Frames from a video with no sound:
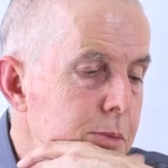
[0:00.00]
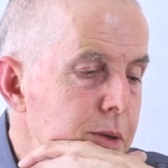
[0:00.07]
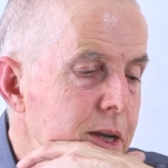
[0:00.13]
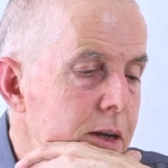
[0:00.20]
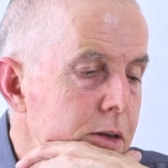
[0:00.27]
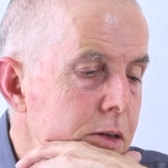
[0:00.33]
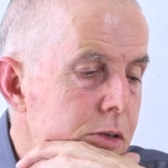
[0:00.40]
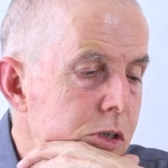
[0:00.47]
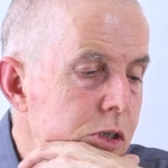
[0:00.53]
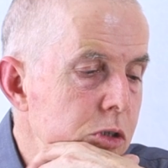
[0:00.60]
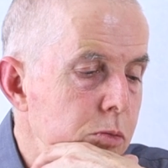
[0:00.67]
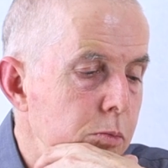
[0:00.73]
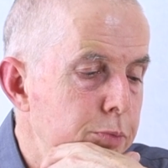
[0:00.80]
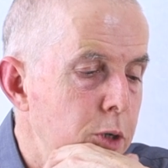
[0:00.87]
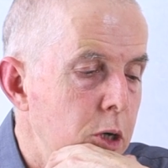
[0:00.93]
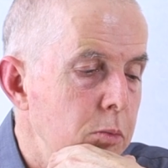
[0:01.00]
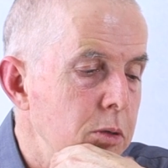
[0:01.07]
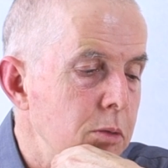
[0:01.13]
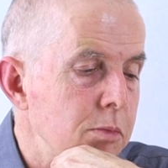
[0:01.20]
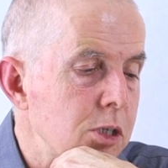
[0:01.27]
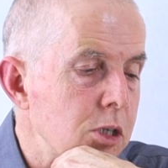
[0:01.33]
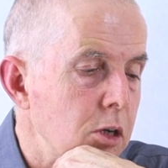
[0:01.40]
about
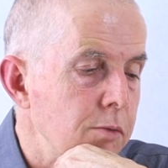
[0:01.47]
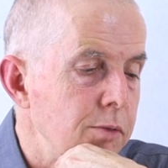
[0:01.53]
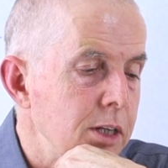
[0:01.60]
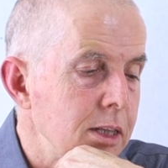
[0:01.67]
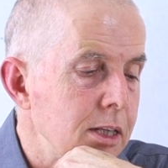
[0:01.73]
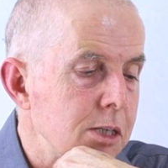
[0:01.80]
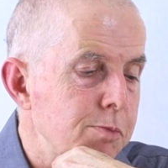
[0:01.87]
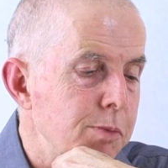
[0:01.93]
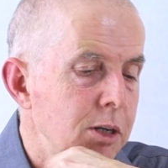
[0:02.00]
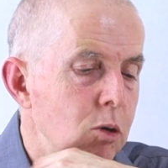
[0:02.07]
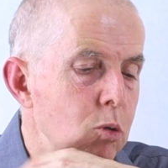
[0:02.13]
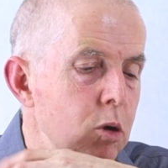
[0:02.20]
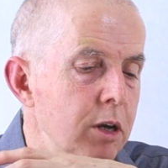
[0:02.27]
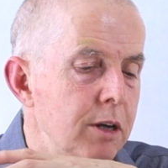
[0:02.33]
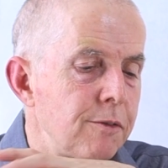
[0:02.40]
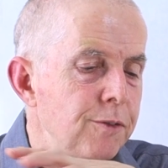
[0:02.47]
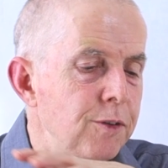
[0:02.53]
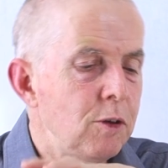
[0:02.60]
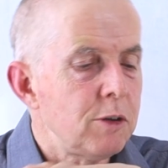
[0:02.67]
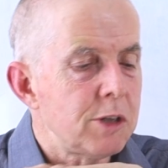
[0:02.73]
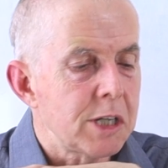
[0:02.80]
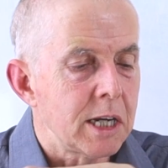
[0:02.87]
problem solving. There's been quite a
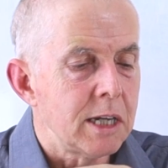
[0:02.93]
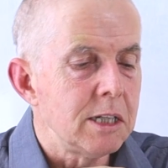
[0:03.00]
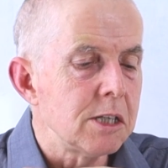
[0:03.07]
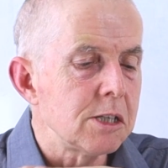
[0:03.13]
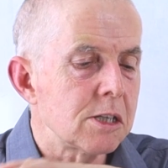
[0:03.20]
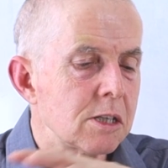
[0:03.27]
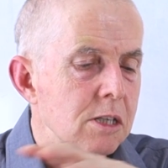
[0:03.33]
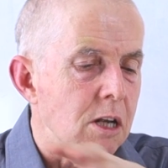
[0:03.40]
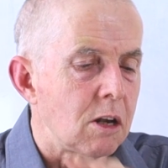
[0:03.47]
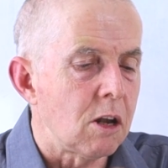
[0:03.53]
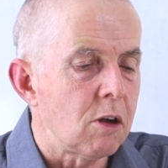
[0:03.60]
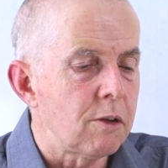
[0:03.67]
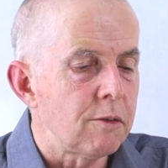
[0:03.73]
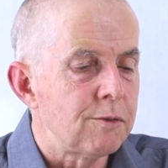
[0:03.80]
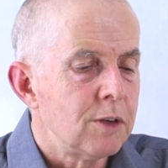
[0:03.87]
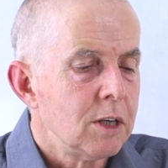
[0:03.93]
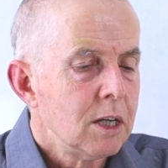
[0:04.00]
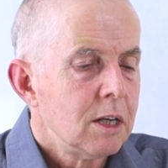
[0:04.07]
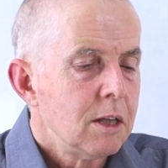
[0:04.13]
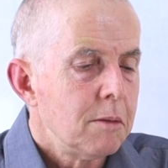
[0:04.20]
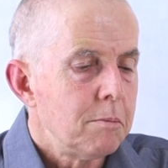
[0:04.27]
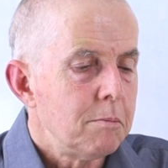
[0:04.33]
few changes. There's a lot of
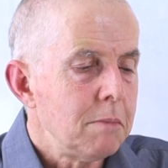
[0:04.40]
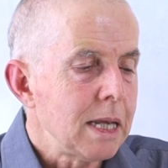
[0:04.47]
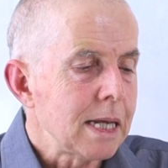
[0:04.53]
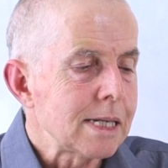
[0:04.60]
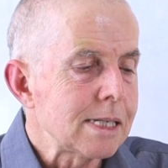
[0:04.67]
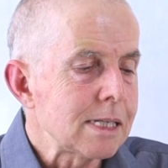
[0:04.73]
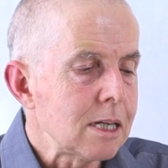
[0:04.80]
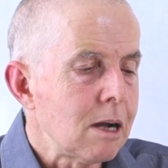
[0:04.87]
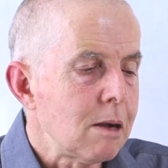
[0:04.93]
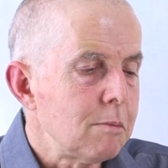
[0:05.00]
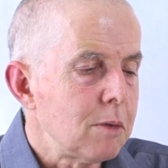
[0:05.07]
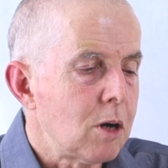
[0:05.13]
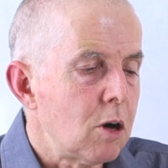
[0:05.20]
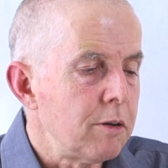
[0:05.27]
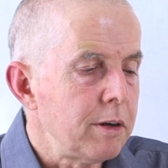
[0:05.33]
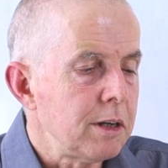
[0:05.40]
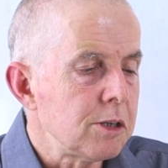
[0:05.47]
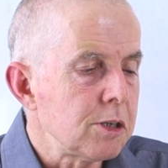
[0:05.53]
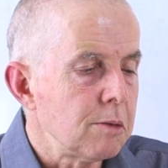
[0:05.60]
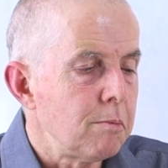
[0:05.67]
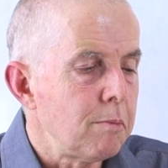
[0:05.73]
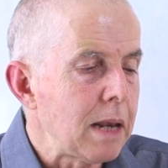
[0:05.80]
mixed up
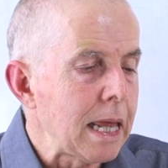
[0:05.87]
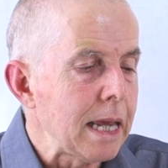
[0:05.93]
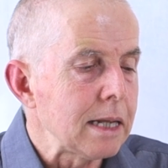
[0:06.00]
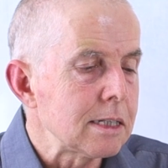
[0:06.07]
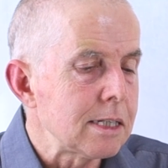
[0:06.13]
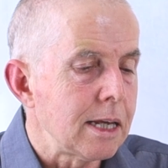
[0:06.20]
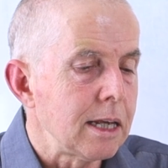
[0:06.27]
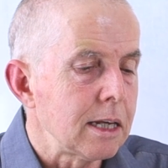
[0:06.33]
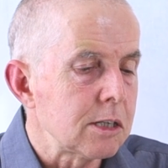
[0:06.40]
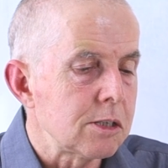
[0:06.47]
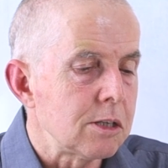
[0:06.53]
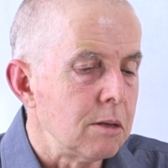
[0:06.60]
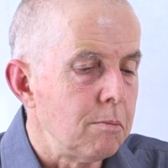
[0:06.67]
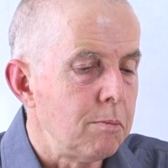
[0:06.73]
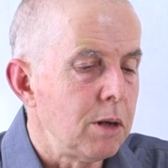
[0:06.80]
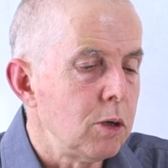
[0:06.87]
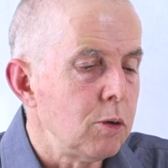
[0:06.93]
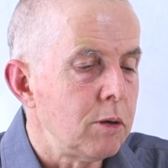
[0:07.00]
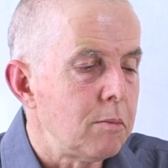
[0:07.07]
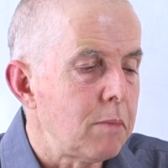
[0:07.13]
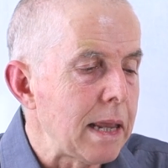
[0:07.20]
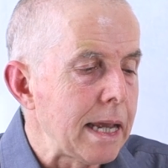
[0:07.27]
orange and black text and blue
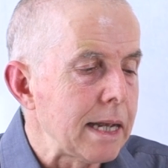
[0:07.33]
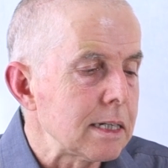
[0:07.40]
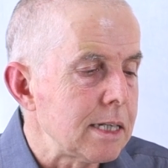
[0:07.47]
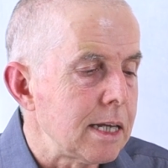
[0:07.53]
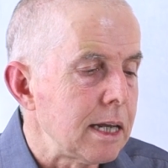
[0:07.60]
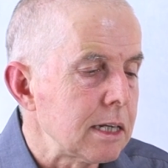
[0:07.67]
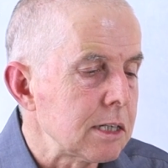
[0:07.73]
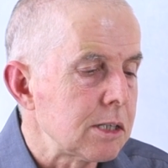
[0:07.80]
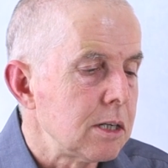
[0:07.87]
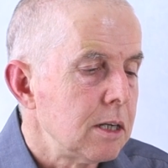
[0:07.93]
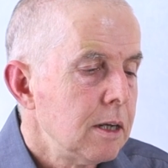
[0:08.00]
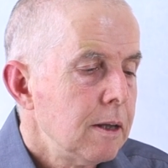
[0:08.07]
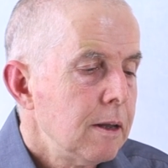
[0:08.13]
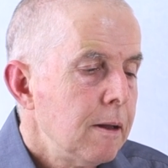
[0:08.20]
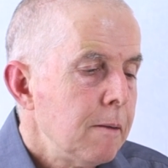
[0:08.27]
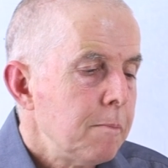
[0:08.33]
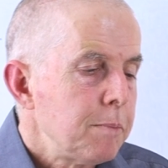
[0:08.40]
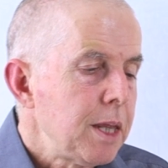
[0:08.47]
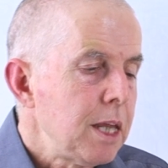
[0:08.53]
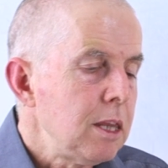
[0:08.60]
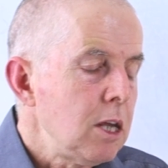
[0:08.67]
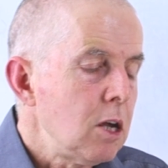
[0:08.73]
and black text.
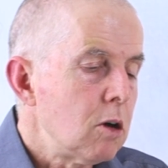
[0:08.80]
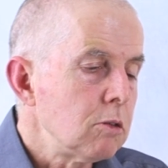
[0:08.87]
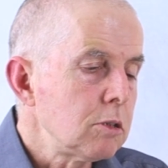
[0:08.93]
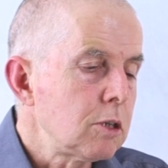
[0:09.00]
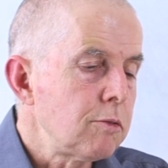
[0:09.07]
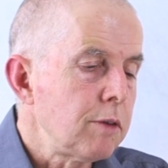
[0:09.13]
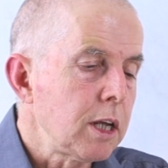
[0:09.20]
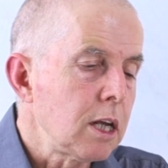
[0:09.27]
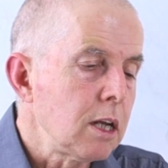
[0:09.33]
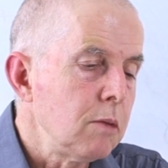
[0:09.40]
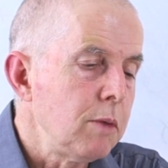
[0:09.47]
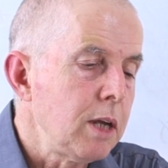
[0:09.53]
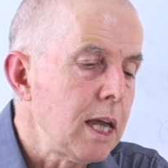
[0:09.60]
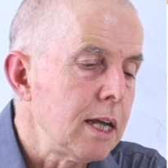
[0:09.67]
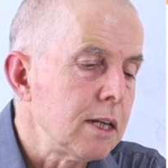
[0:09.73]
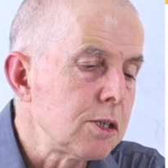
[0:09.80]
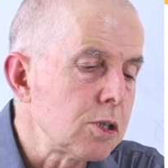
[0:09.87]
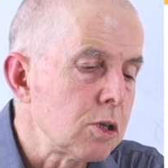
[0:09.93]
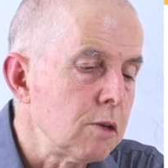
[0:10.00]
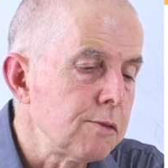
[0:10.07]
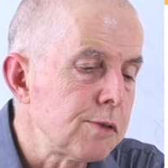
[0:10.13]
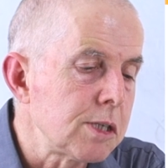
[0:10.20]
In the old curriculum, we had
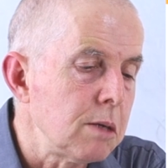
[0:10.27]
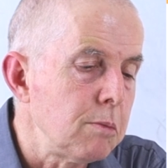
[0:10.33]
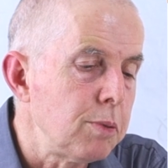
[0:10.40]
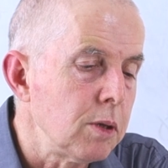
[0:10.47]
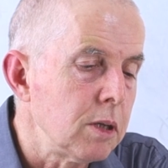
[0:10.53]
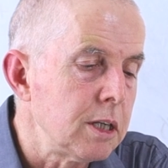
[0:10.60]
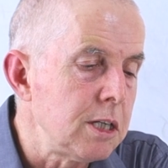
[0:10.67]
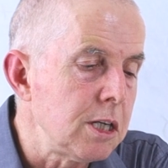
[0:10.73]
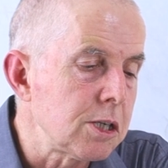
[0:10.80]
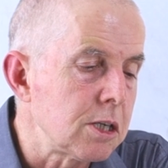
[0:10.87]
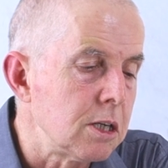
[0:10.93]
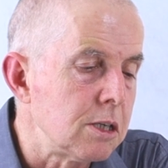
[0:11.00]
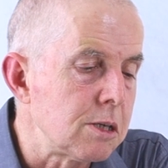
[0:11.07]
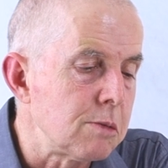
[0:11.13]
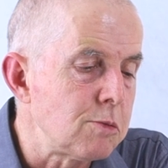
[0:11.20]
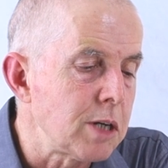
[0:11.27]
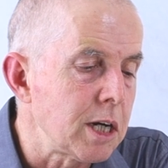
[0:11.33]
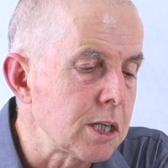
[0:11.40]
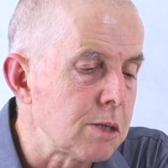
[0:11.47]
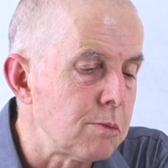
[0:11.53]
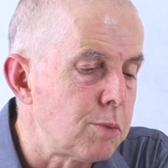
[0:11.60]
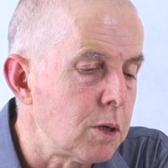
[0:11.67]
solve simple addition and
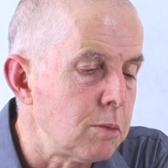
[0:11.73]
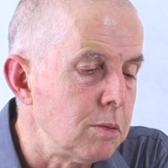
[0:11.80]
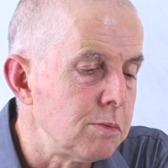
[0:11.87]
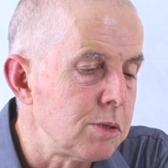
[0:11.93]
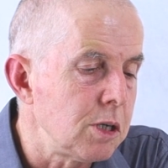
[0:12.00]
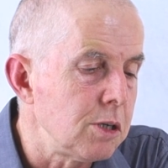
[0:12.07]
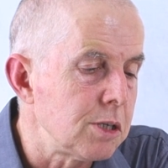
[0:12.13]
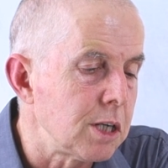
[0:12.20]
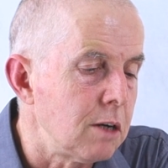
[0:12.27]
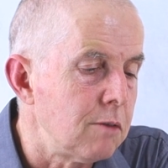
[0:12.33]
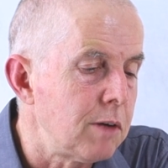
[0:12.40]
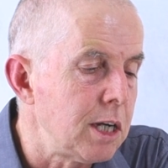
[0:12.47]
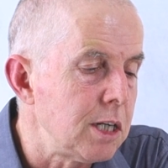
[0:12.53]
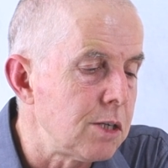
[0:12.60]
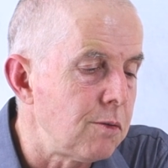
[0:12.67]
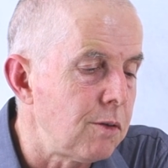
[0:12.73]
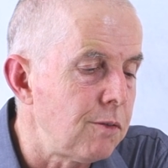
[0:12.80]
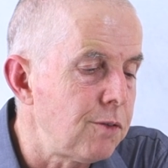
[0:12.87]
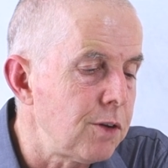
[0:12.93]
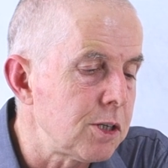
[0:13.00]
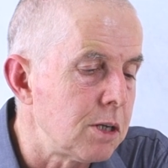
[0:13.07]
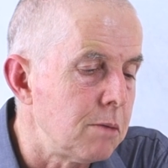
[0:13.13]
subtraction problems using a range of
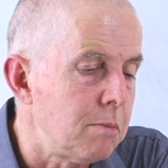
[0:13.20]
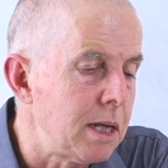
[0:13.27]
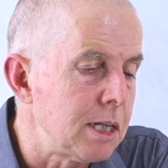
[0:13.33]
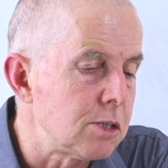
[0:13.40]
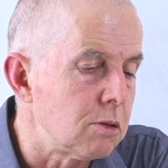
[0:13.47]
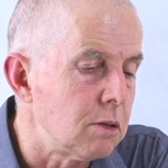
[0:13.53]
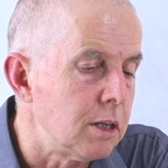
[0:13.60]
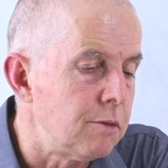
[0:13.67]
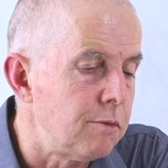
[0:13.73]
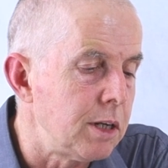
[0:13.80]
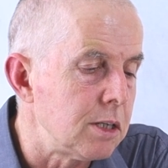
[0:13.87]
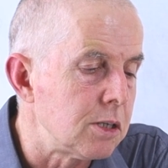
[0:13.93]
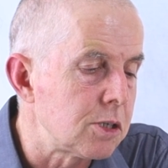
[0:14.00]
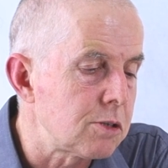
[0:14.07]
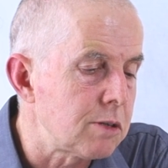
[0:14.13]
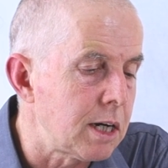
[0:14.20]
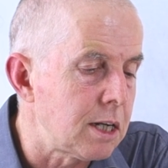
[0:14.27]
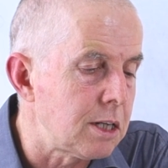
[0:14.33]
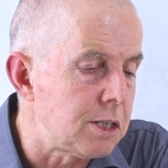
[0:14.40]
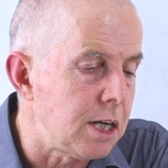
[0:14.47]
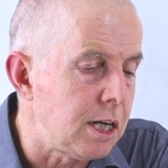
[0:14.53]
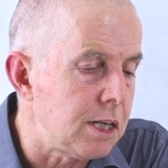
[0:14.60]
efficient mental and written
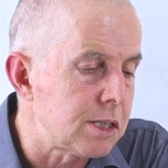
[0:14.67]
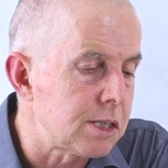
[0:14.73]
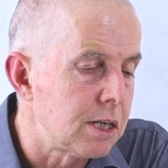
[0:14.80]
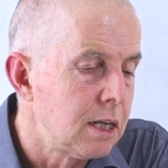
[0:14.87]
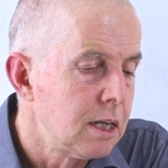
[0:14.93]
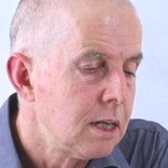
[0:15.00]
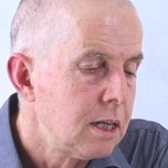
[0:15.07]
strategies,